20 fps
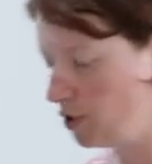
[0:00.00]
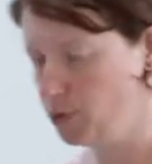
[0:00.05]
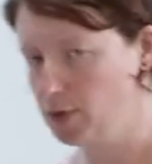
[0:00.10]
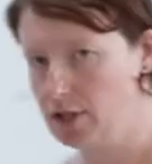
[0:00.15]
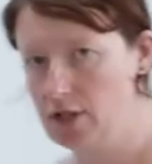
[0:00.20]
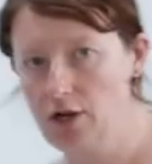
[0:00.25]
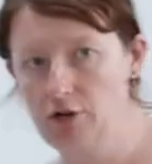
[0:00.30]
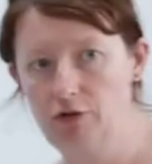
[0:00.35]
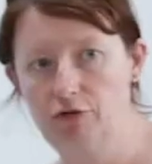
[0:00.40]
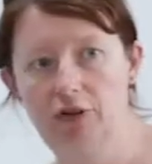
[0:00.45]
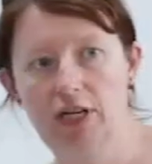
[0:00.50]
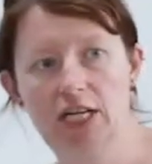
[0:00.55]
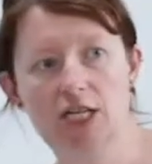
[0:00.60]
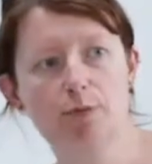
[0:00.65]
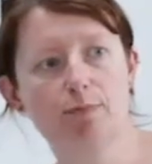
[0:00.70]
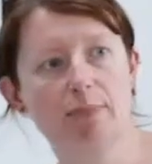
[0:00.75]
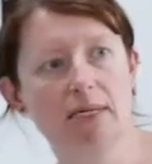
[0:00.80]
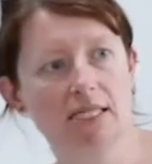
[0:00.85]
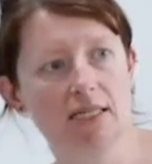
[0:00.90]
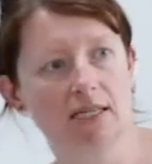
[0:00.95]
with
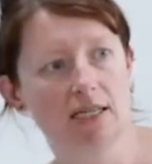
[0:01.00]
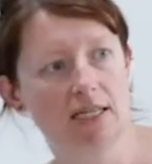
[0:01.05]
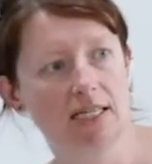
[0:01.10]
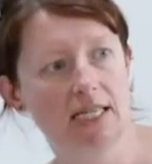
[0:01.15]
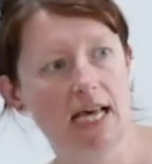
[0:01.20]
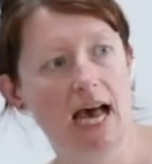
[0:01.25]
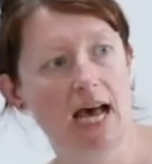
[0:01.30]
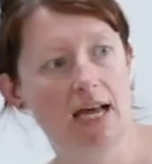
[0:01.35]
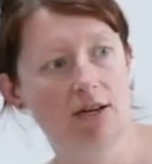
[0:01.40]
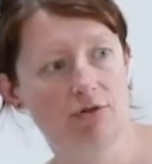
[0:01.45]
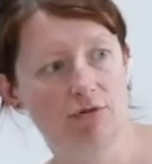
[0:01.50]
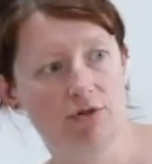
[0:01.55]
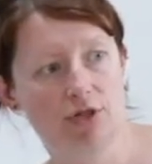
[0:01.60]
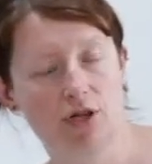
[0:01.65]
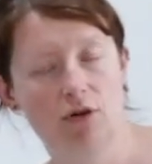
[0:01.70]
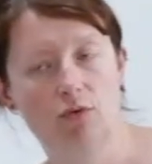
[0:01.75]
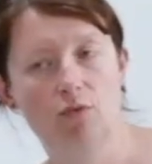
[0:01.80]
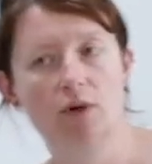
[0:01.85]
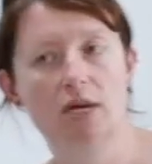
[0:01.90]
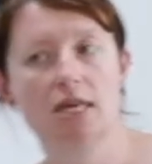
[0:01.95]
Unfinished Business and
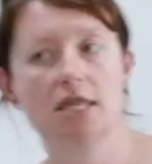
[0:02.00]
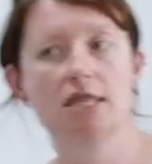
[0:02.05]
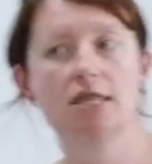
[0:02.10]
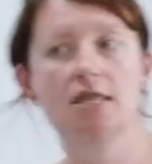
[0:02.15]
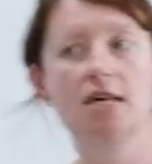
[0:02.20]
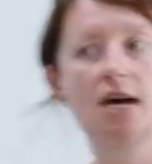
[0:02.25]
also with